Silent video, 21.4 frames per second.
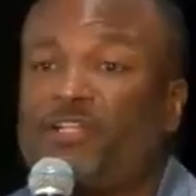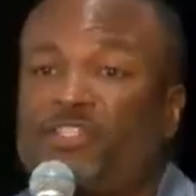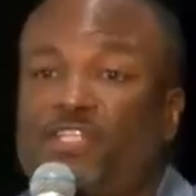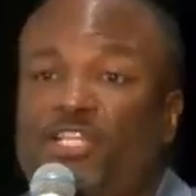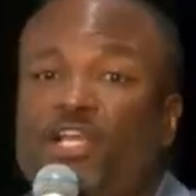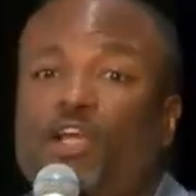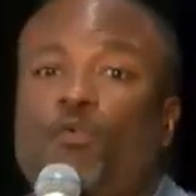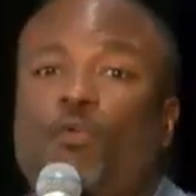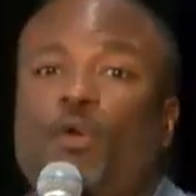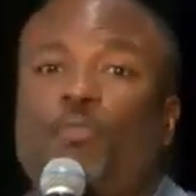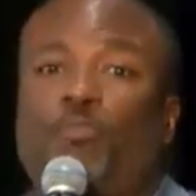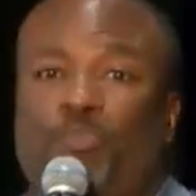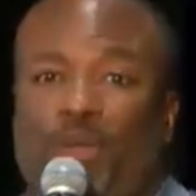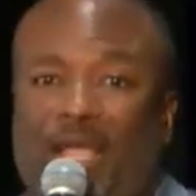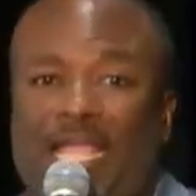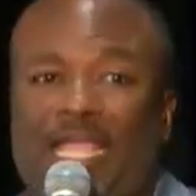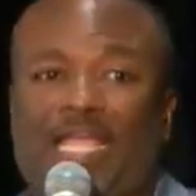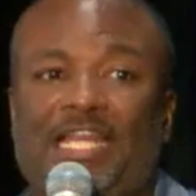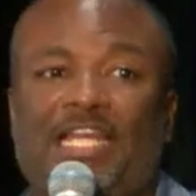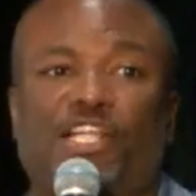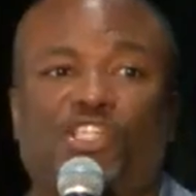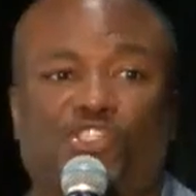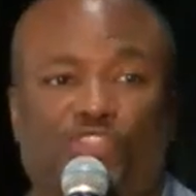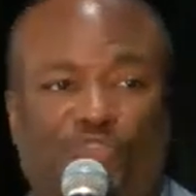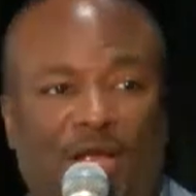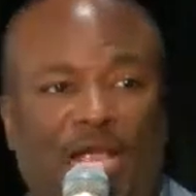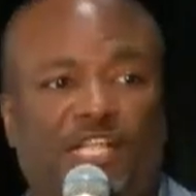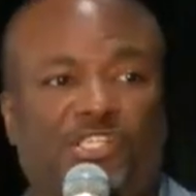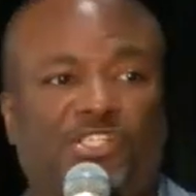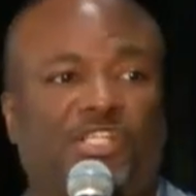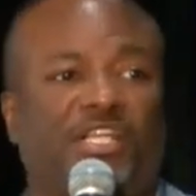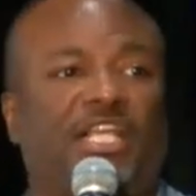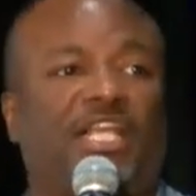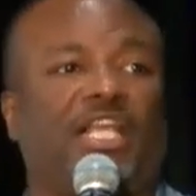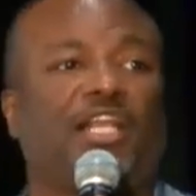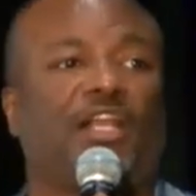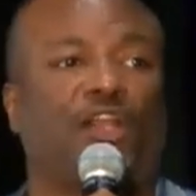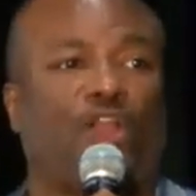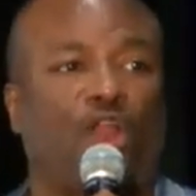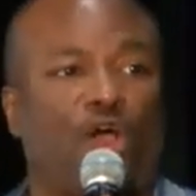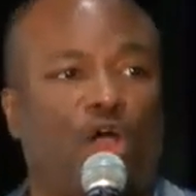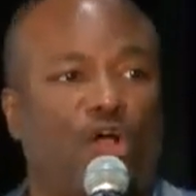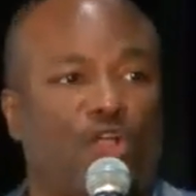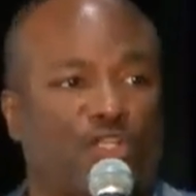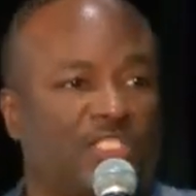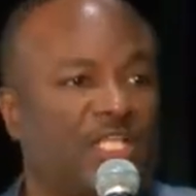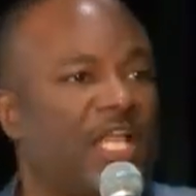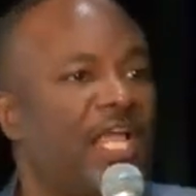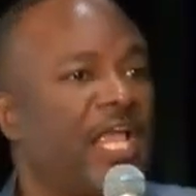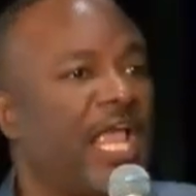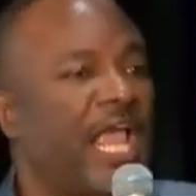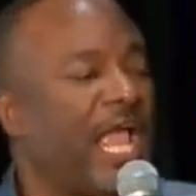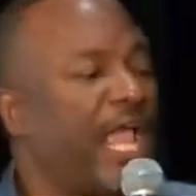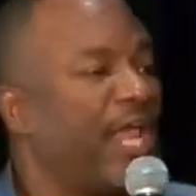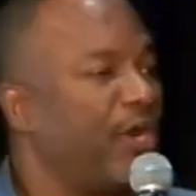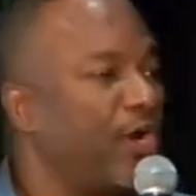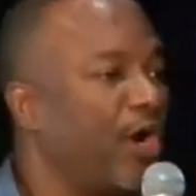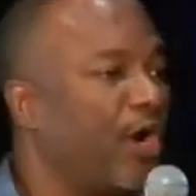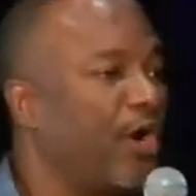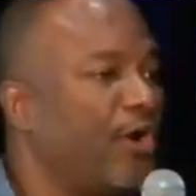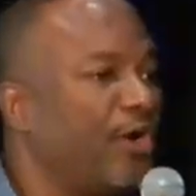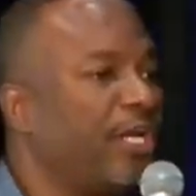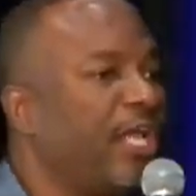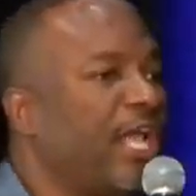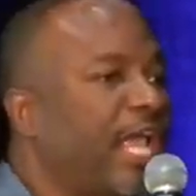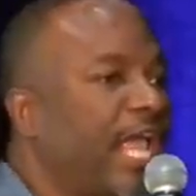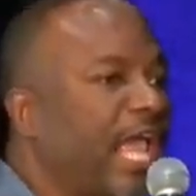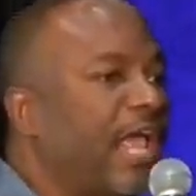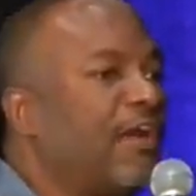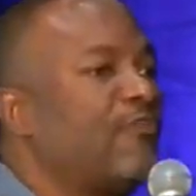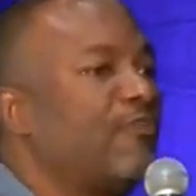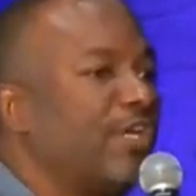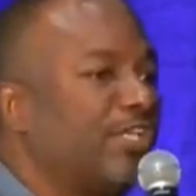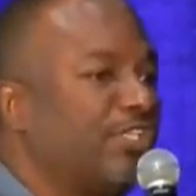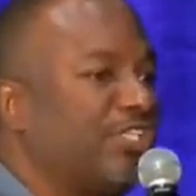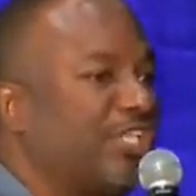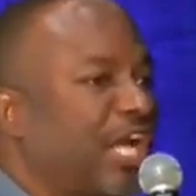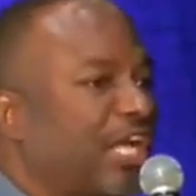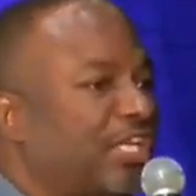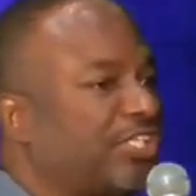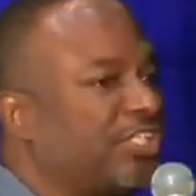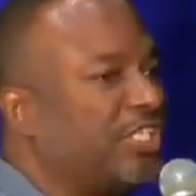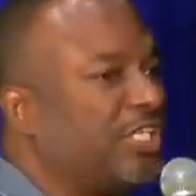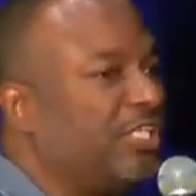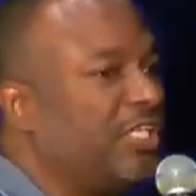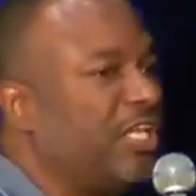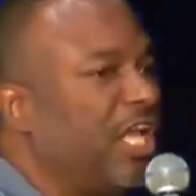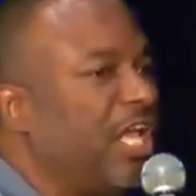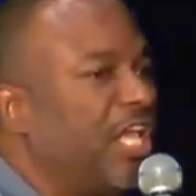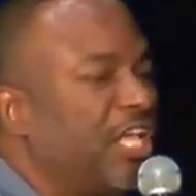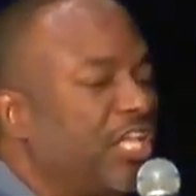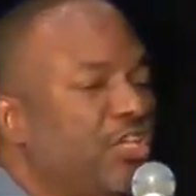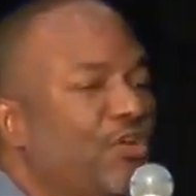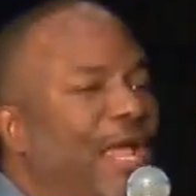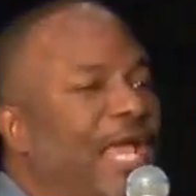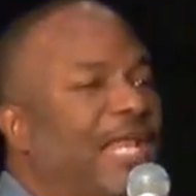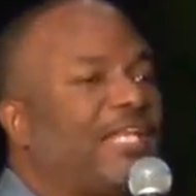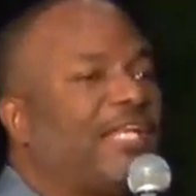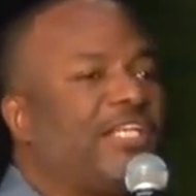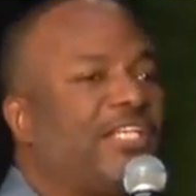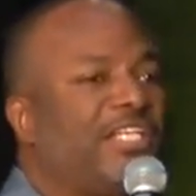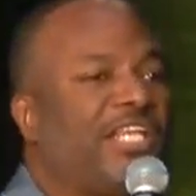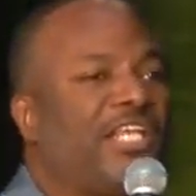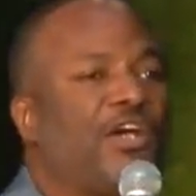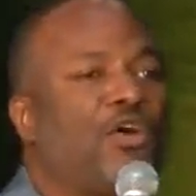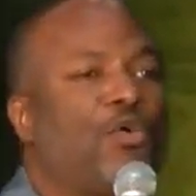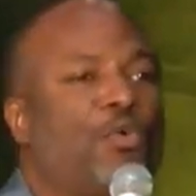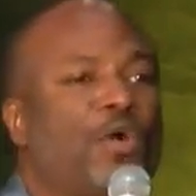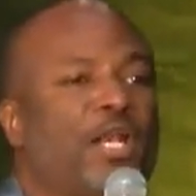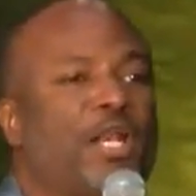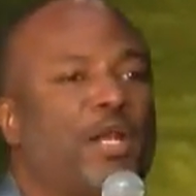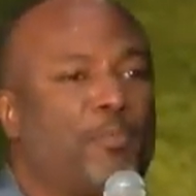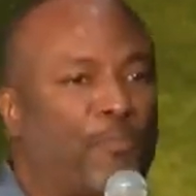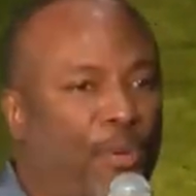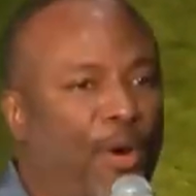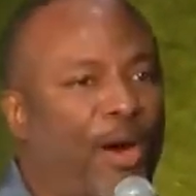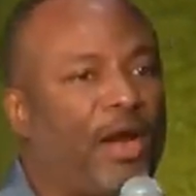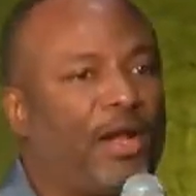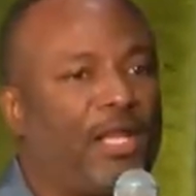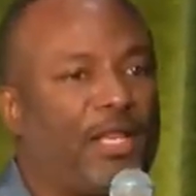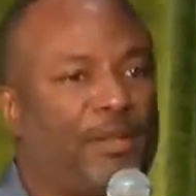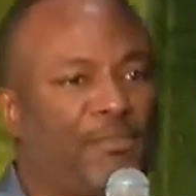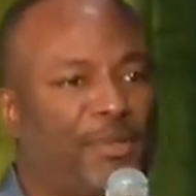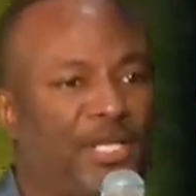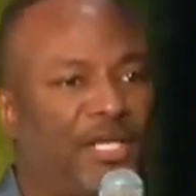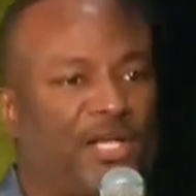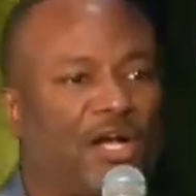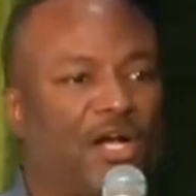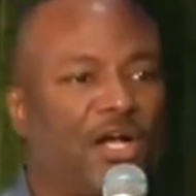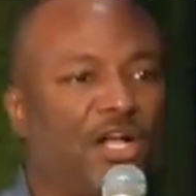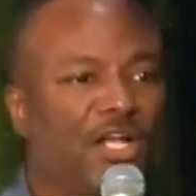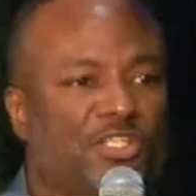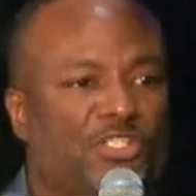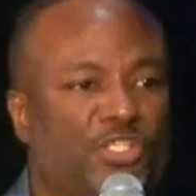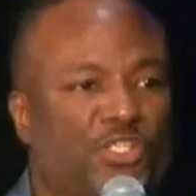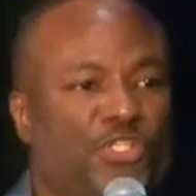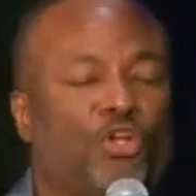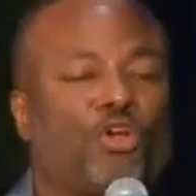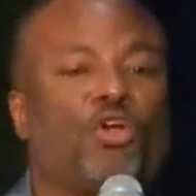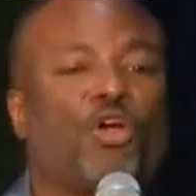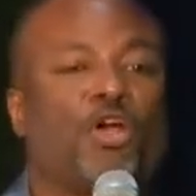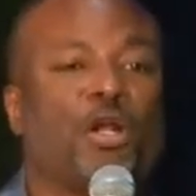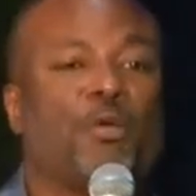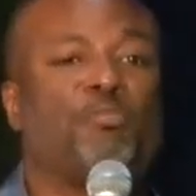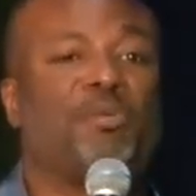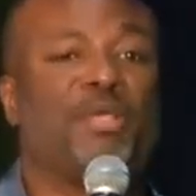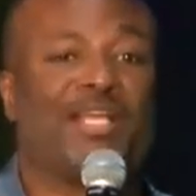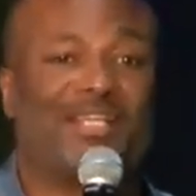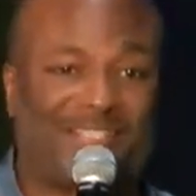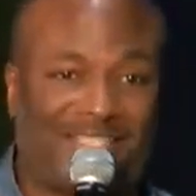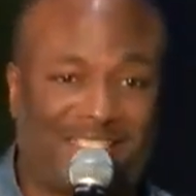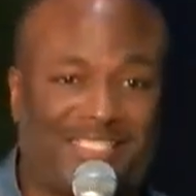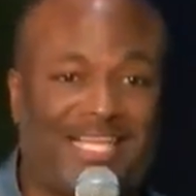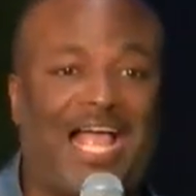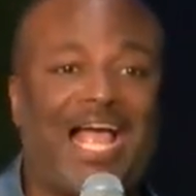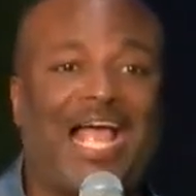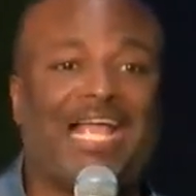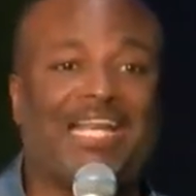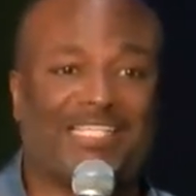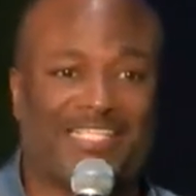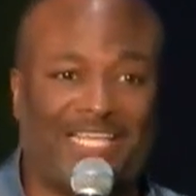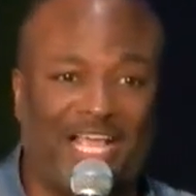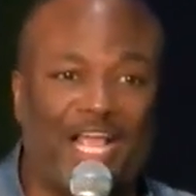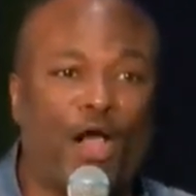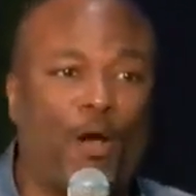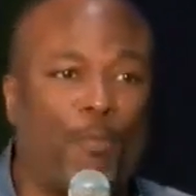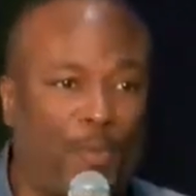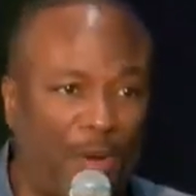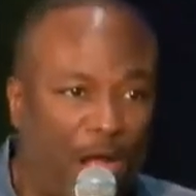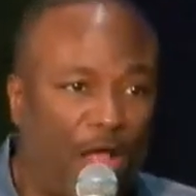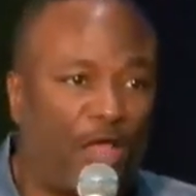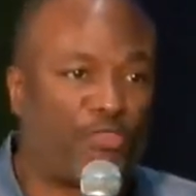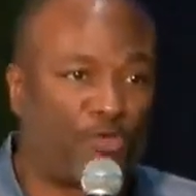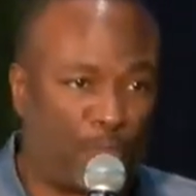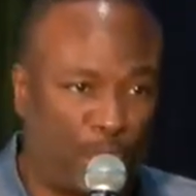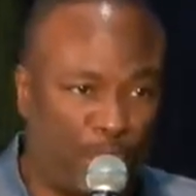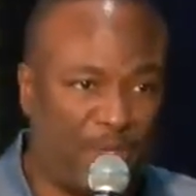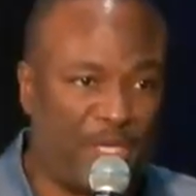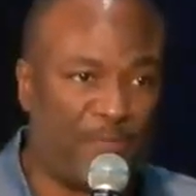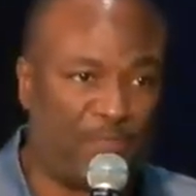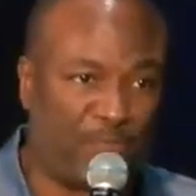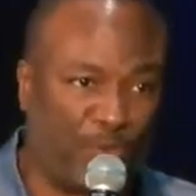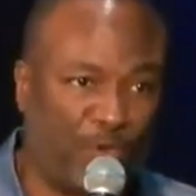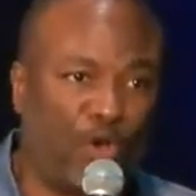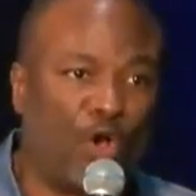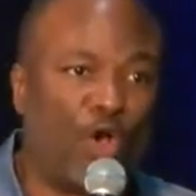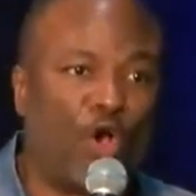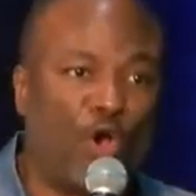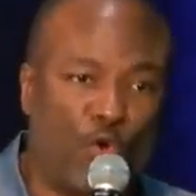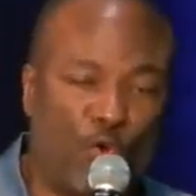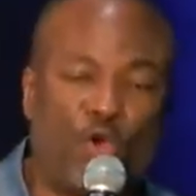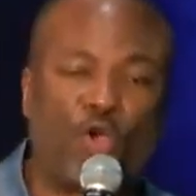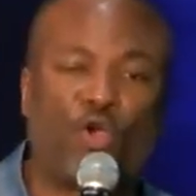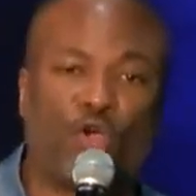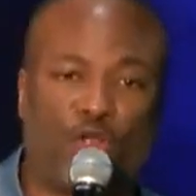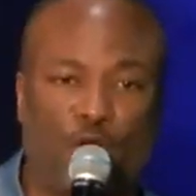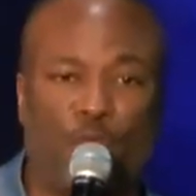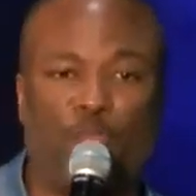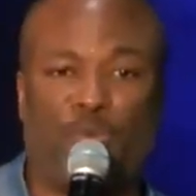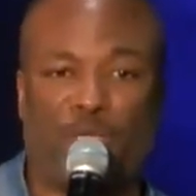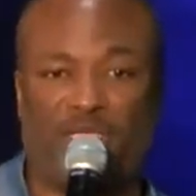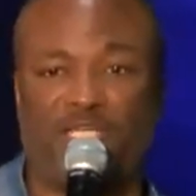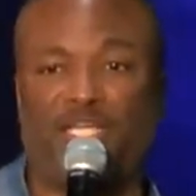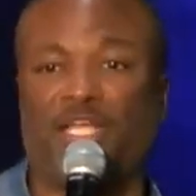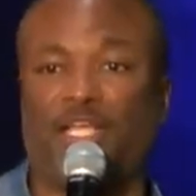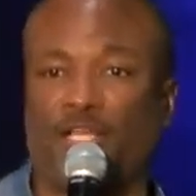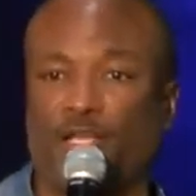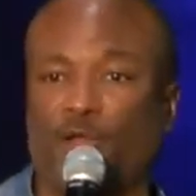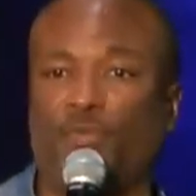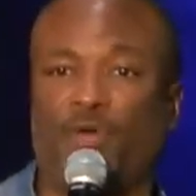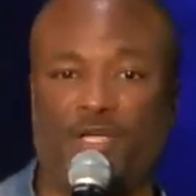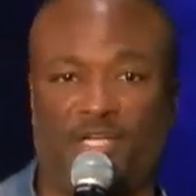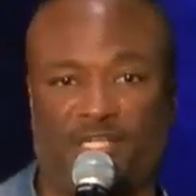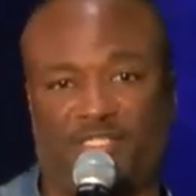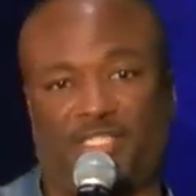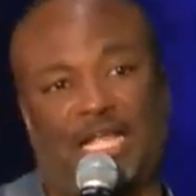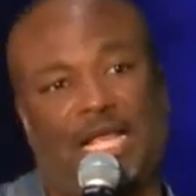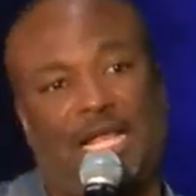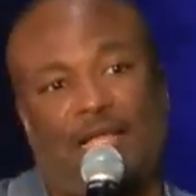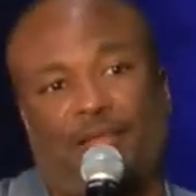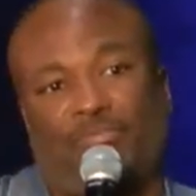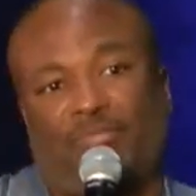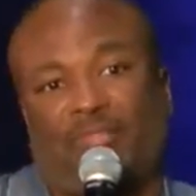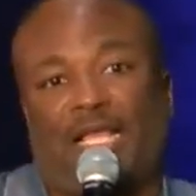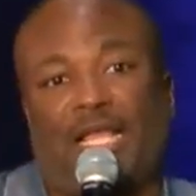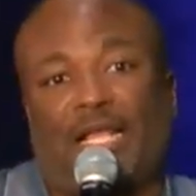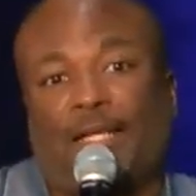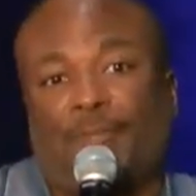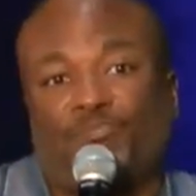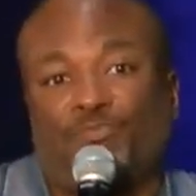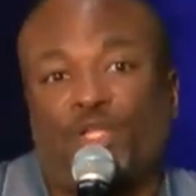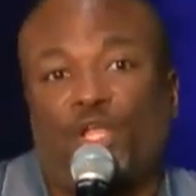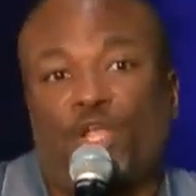to deal with pain and tragedy and loss and hurt and rejection, you had to deal with it partly because you're going to be assigned to help other people who are going to be dealing with the same thing.